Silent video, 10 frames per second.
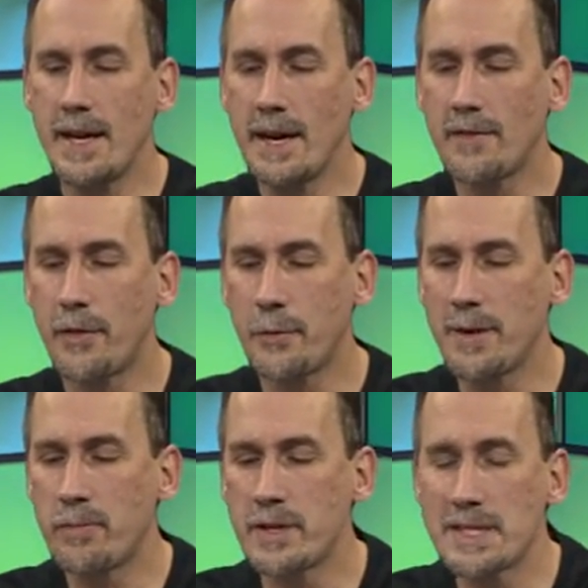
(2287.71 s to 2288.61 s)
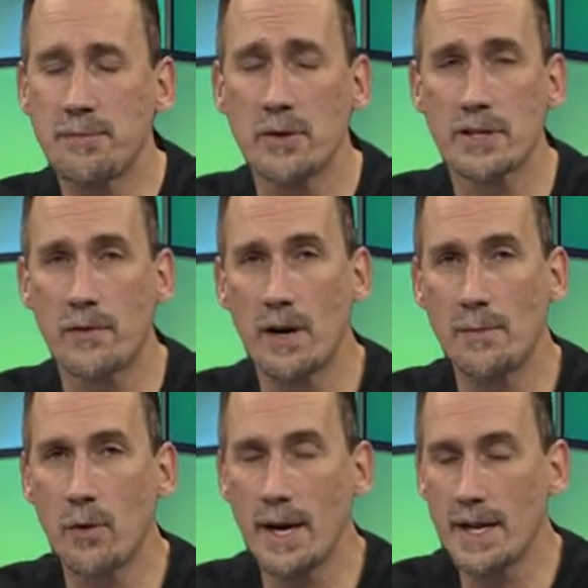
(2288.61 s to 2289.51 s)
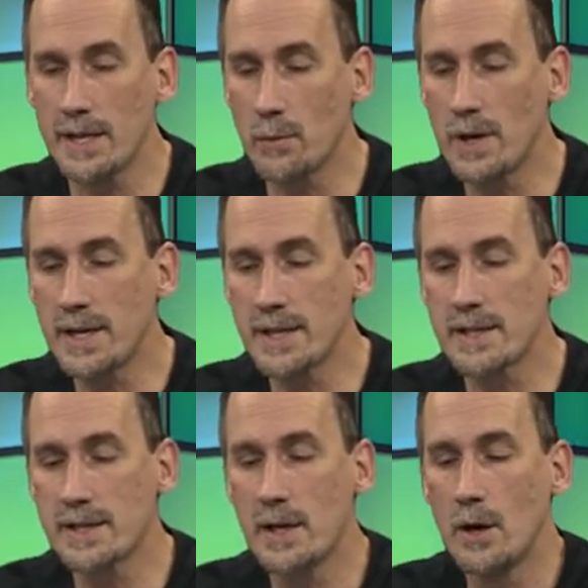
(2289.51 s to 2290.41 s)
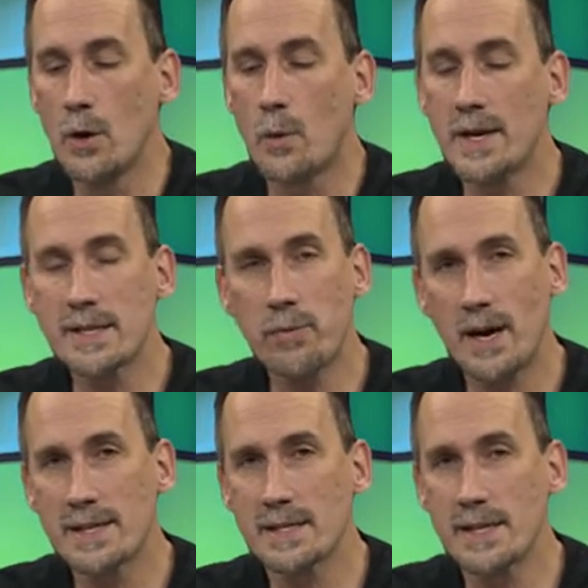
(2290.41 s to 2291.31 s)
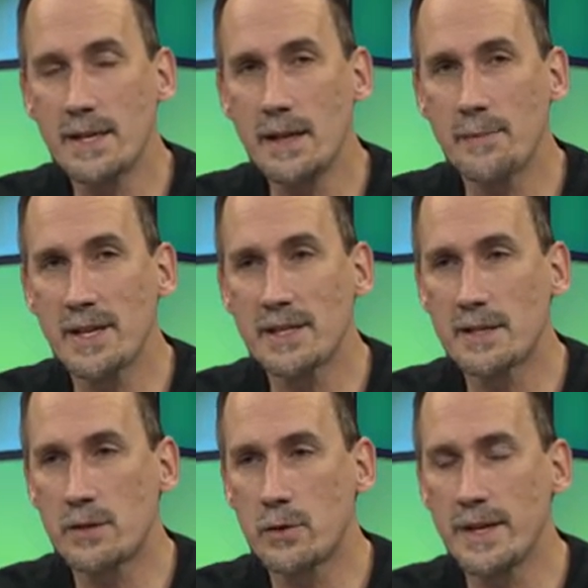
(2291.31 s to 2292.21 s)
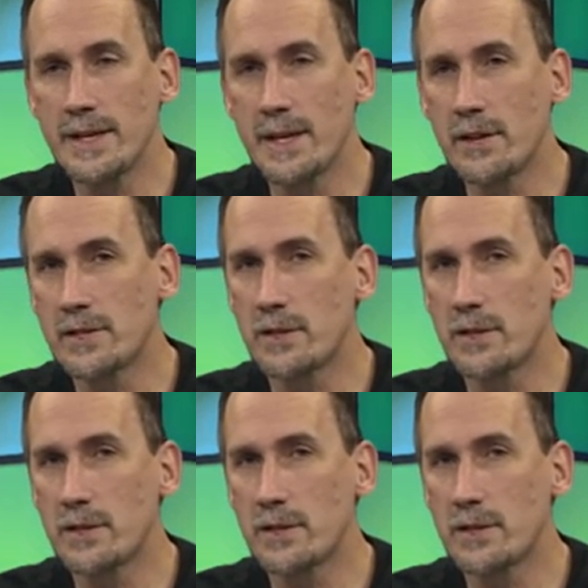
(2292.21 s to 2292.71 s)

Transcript: have three principles for all morality. One is Reciprocity, that means treating others